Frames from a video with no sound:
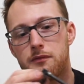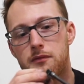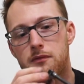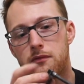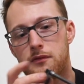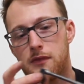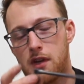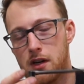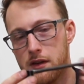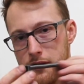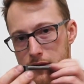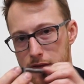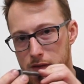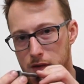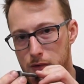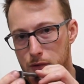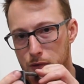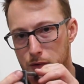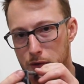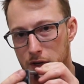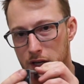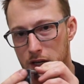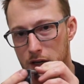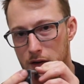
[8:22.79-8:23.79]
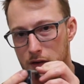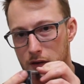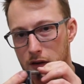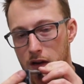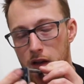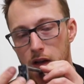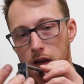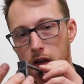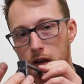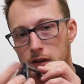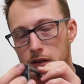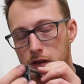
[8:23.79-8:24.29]
There's a screw here.
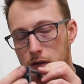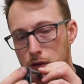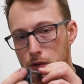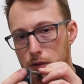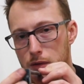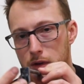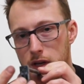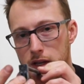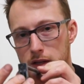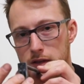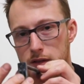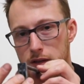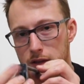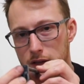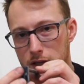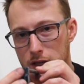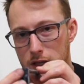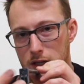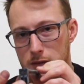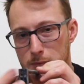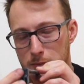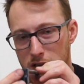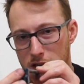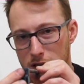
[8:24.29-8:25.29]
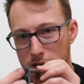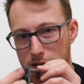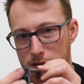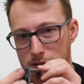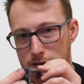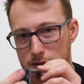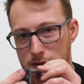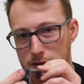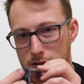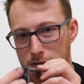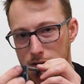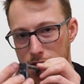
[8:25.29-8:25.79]
Glue it in
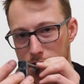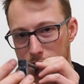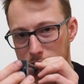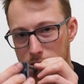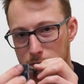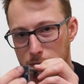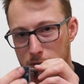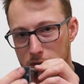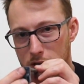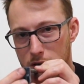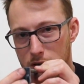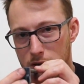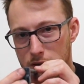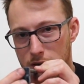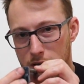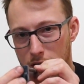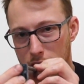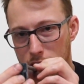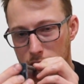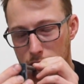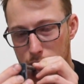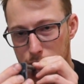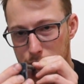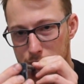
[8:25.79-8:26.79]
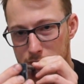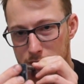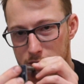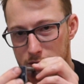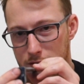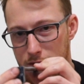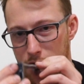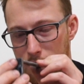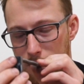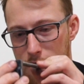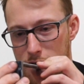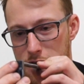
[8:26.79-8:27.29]
place. It will get loose
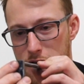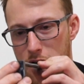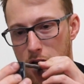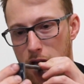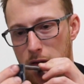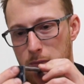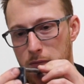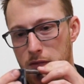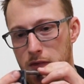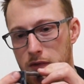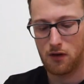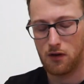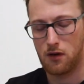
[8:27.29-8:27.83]
over time.